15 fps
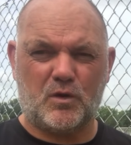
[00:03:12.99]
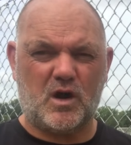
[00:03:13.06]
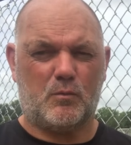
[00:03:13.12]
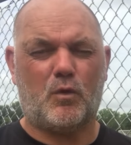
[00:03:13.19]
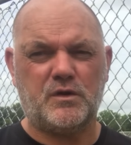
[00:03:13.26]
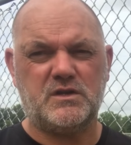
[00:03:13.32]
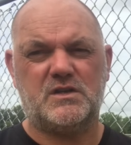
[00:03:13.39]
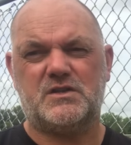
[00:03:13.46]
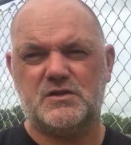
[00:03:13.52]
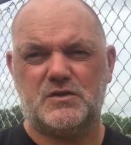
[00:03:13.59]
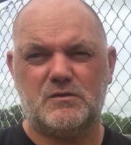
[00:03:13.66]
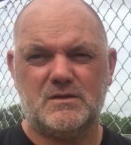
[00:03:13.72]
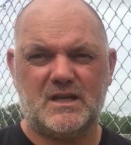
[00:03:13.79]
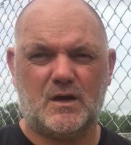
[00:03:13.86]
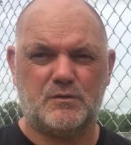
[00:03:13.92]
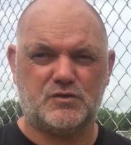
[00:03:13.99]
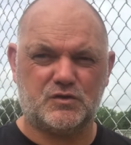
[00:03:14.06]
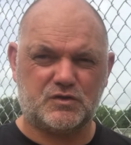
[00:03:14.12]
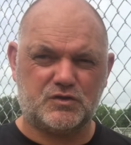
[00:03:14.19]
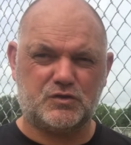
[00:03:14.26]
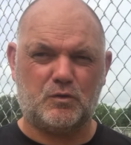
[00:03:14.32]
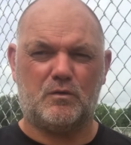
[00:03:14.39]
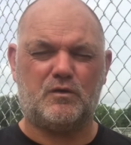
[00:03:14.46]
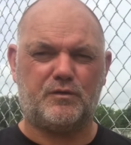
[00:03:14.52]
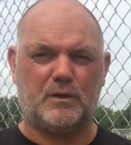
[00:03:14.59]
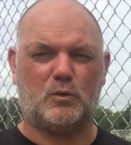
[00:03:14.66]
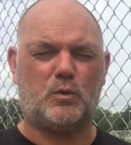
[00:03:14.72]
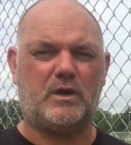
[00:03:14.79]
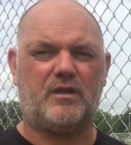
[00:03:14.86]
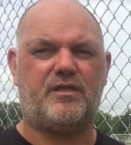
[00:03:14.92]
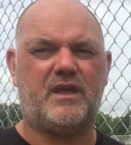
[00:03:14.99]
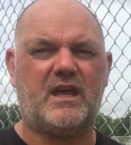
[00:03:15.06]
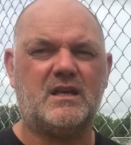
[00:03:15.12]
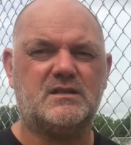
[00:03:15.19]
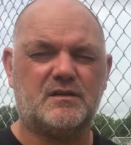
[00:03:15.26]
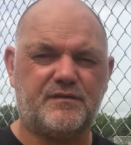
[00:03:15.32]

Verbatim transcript: what I want you to do now is just two quick things.